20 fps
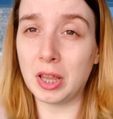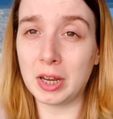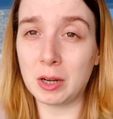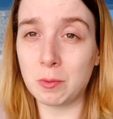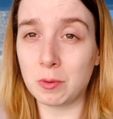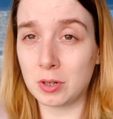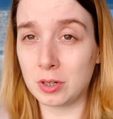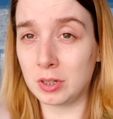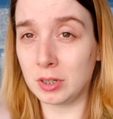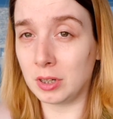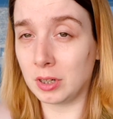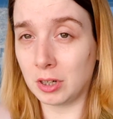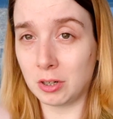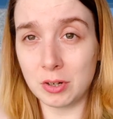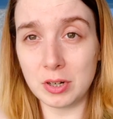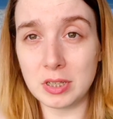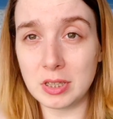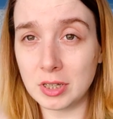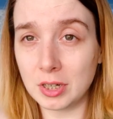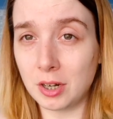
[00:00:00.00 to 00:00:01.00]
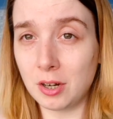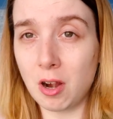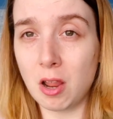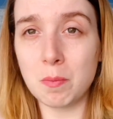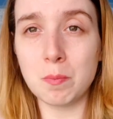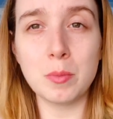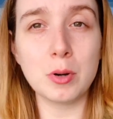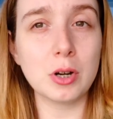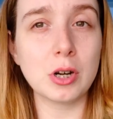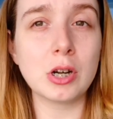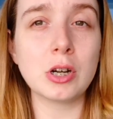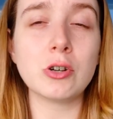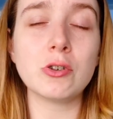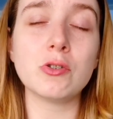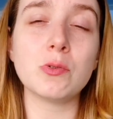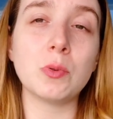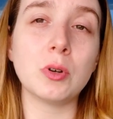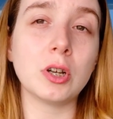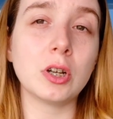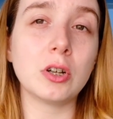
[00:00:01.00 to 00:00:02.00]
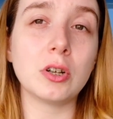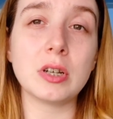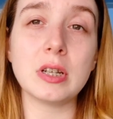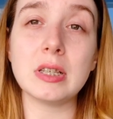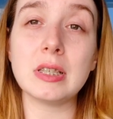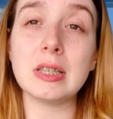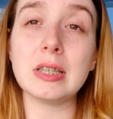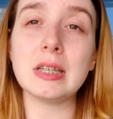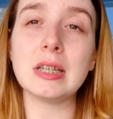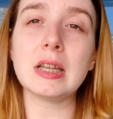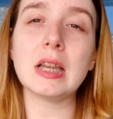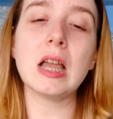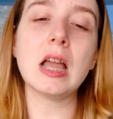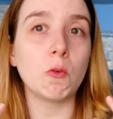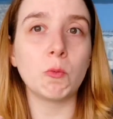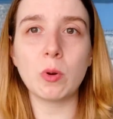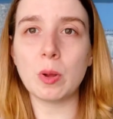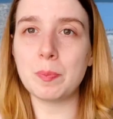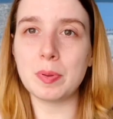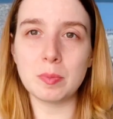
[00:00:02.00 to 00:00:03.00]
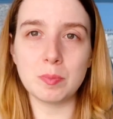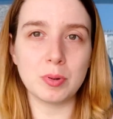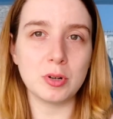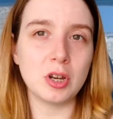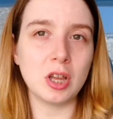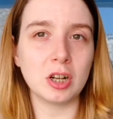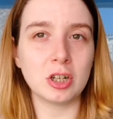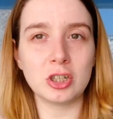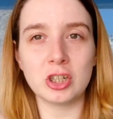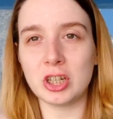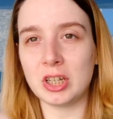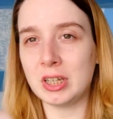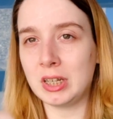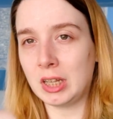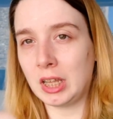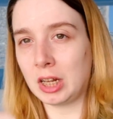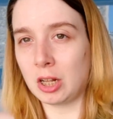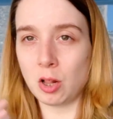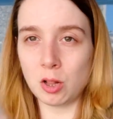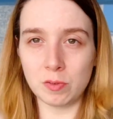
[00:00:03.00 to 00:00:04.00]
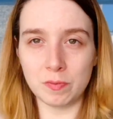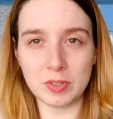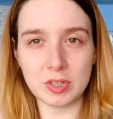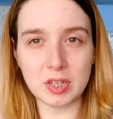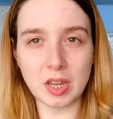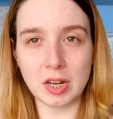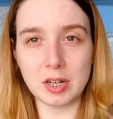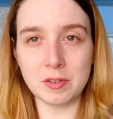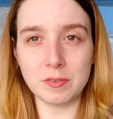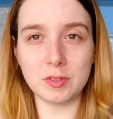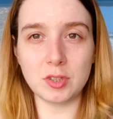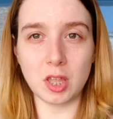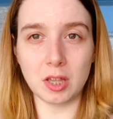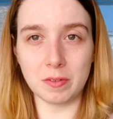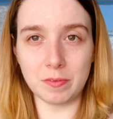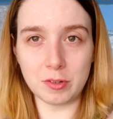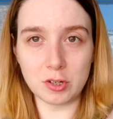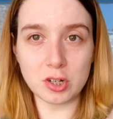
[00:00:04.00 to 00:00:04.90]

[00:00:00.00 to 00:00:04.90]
like we're increasing our numbers, we're increasing our weapon production, like all this kind of stuff.